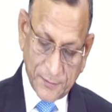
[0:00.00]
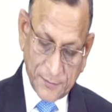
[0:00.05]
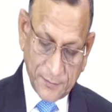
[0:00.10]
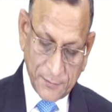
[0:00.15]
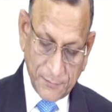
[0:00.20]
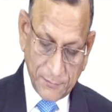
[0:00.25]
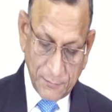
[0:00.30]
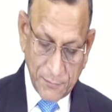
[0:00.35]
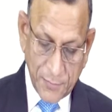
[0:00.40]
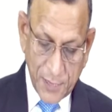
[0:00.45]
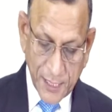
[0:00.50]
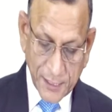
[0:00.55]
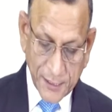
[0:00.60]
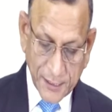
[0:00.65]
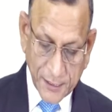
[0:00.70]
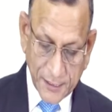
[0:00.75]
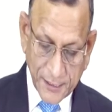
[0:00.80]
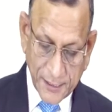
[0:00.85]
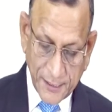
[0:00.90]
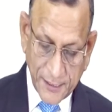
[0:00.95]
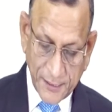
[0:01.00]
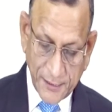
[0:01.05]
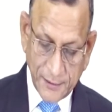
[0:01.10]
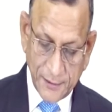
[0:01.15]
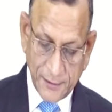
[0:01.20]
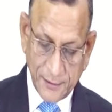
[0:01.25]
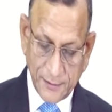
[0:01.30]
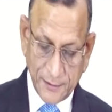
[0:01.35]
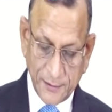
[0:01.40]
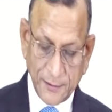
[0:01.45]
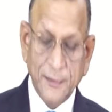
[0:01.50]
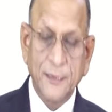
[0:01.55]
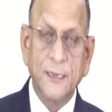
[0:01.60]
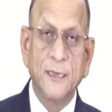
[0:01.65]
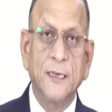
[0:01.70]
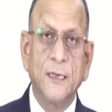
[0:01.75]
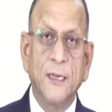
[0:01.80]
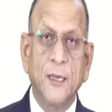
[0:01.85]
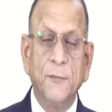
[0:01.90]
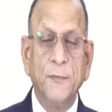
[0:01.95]
marketing.
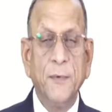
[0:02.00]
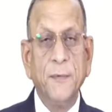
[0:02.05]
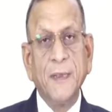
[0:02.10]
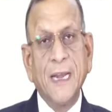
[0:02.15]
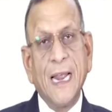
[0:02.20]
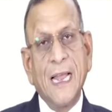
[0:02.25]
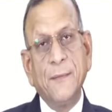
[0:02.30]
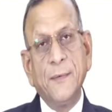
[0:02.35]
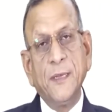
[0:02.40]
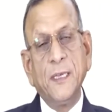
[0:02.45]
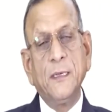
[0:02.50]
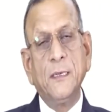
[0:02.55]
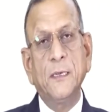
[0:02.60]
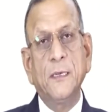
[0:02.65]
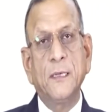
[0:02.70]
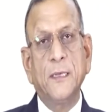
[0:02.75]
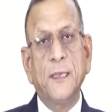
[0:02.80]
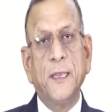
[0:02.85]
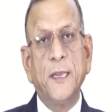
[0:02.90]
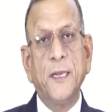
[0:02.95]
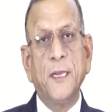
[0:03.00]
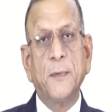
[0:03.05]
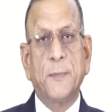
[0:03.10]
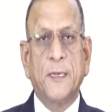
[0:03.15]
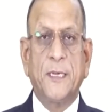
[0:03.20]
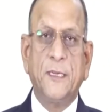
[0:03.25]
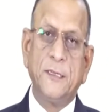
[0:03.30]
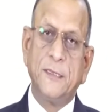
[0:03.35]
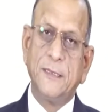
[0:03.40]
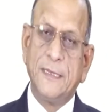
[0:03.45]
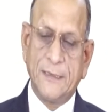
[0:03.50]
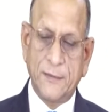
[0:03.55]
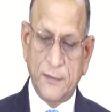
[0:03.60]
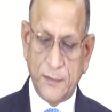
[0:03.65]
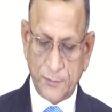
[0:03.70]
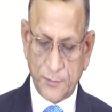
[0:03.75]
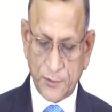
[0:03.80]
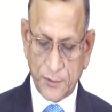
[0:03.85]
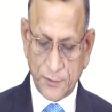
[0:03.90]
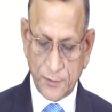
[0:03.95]
We were having independent
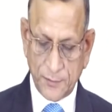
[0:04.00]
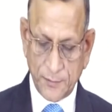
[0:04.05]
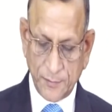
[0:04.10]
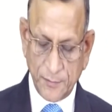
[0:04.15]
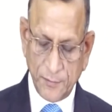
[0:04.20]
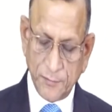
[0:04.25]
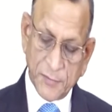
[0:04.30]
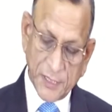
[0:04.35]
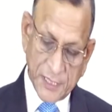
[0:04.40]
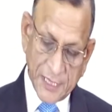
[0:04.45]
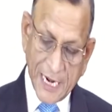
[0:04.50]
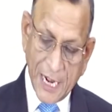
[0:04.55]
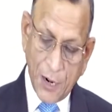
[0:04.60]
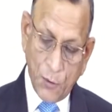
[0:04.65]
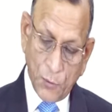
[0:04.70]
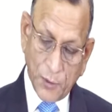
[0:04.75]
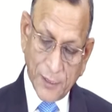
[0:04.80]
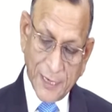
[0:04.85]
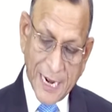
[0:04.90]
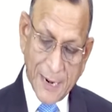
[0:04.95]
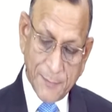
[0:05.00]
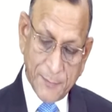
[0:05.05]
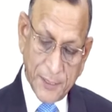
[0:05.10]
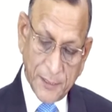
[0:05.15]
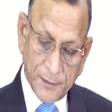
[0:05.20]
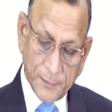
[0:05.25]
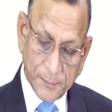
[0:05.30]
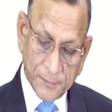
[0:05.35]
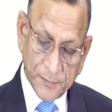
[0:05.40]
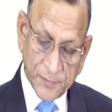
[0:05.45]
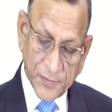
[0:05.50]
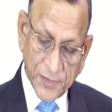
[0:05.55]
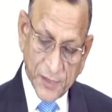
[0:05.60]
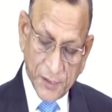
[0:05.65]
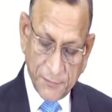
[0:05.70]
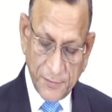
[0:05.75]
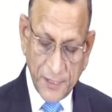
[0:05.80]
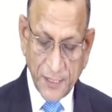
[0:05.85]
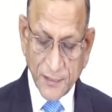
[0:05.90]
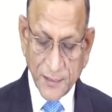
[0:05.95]
systems. But now what happened?
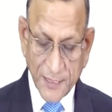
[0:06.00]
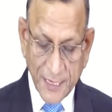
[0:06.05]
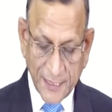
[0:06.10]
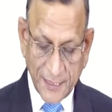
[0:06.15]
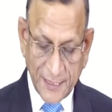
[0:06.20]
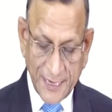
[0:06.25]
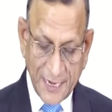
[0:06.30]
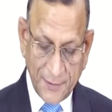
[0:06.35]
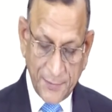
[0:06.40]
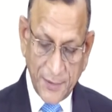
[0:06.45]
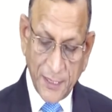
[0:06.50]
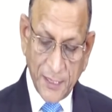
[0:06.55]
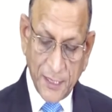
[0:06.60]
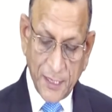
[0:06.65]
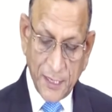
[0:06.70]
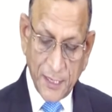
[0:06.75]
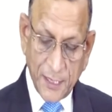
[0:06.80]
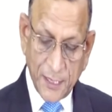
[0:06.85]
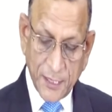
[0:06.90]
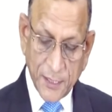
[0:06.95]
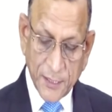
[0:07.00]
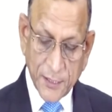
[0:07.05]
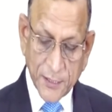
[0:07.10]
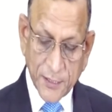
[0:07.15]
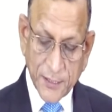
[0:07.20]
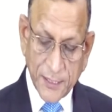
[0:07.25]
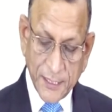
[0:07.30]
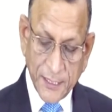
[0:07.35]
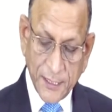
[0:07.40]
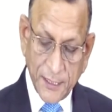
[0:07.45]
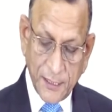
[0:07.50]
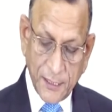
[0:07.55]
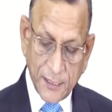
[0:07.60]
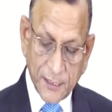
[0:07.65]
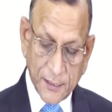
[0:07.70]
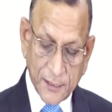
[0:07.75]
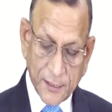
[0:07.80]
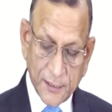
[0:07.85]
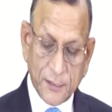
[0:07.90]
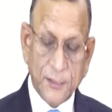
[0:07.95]
We started having
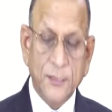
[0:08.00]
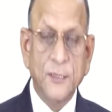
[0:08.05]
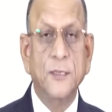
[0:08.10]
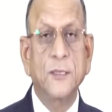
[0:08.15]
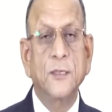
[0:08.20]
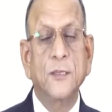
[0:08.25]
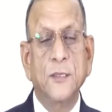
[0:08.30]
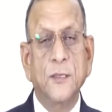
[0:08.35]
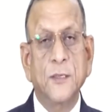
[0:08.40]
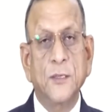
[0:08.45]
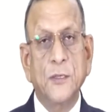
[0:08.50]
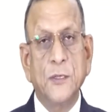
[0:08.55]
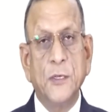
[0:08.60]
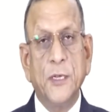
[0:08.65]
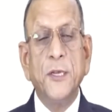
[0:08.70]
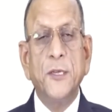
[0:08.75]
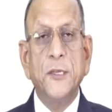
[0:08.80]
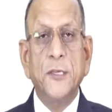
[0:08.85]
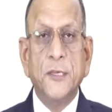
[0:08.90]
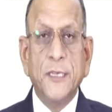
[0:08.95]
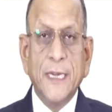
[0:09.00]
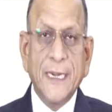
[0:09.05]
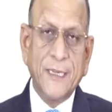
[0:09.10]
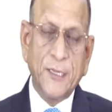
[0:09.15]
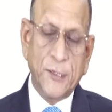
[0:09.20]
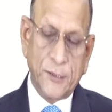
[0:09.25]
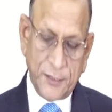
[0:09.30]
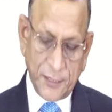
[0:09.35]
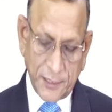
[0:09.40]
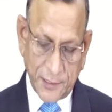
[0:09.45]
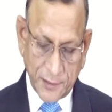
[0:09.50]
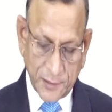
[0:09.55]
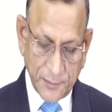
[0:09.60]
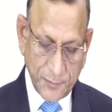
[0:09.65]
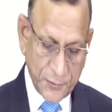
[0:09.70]
singular integrated systems